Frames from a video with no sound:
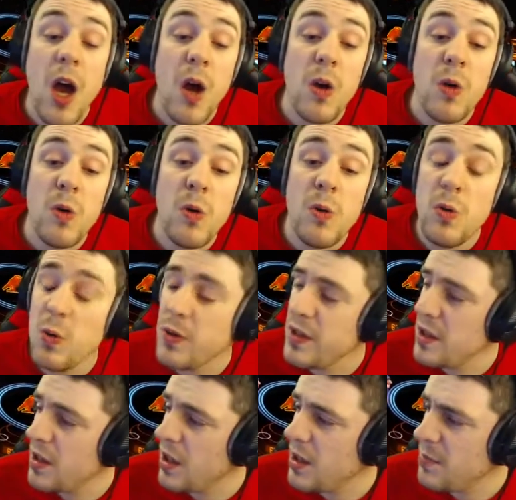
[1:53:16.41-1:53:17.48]
Oh, the
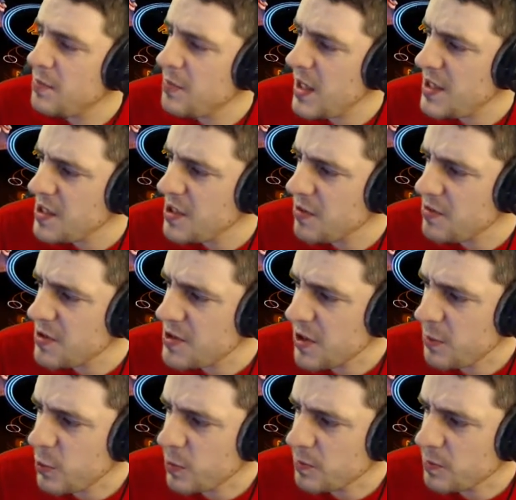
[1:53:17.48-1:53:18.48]
asynchronous time warp.